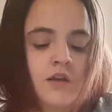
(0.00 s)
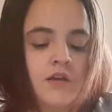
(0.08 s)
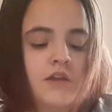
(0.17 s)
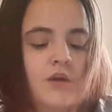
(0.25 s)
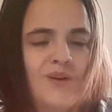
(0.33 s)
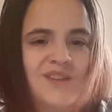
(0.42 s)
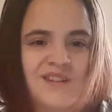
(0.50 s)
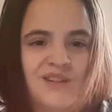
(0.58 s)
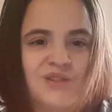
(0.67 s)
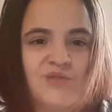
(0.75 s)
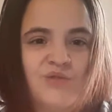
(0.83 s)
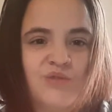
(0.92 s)
That way it's not
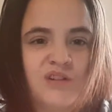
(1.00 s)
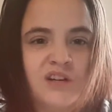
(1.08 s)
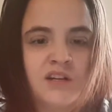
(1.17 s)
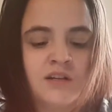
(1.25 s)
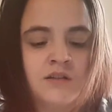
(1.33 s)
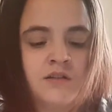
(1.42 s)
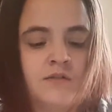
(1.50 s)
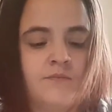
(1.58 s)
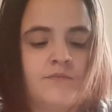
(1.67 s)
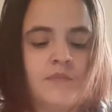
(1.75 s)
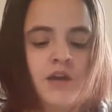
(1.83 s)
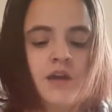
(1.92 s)
too crooked, and
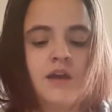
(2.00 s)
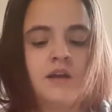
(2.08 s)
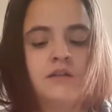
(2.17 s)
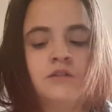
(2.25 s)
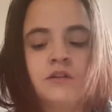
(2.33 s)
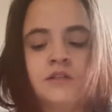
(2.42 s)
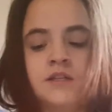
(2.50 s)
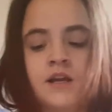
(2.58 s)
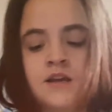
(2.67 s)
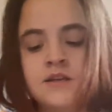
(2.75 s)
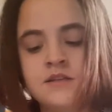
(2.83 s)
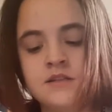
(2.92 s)
it looks
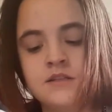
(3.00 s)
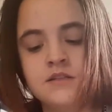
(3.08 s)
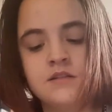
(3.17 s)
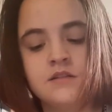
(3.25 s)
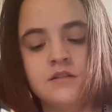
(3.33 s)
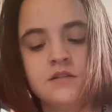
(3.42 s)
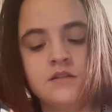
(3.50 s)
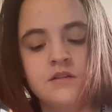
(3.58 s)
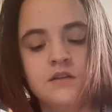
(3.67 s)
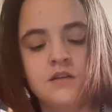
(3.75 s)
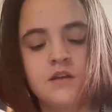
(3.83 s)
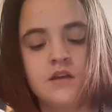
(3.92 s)
nice.
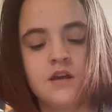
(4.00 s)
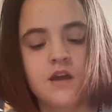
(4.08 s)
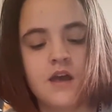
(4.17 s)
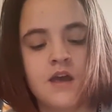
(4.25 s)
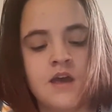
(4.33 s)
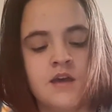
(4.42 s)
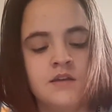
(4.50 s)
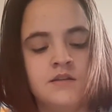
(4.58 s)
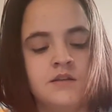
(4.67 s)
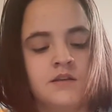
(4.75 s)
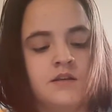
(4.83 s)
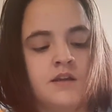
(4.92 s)
And
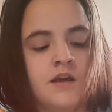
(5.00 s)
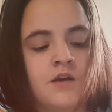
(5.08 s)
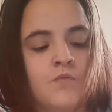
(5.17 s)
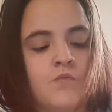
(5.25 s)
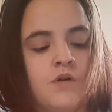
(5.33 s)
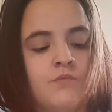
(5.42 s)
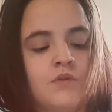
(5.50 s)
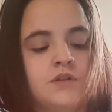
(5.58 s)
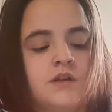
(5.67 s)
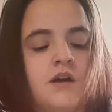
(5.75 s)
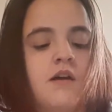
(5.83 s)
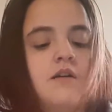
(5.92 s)
again, one more
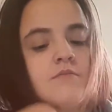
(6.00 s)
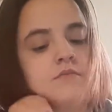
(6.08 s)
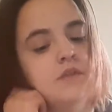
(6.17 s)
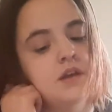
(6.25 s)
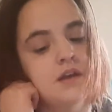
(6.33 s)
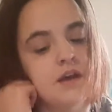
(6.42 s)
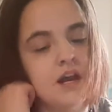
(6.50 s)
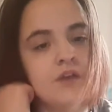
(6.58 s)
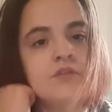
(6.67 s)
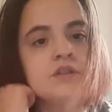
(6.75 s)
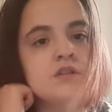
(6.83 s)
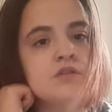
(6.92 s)
time. And if
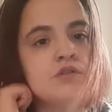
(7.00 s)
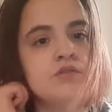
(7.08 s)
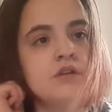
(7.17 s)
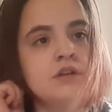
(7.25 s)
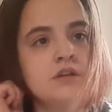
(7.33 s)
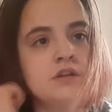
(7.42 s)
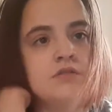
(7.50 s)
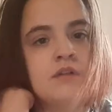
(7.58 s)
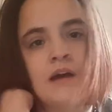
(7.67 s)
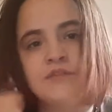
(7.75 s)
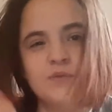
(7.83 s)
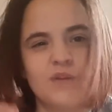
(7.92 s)
it's a little crooked, you don't
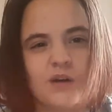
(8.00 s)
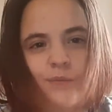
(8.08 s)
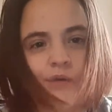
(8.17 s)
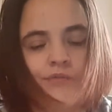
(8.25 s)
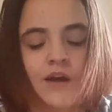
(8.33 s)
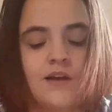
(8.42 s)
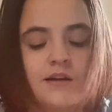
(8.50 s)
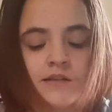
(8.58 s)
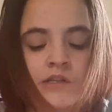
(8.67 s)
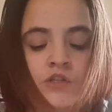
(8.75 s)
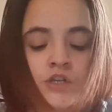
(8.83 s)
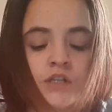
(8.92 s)
have to worry about that because
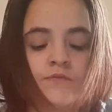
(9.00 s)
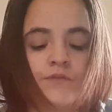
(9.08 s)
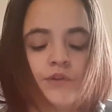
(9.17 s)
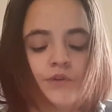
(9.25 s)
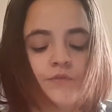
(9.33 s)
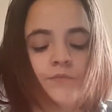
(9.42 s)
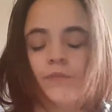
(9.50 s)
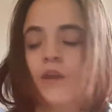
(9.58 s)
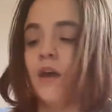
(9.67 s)
it's just for you.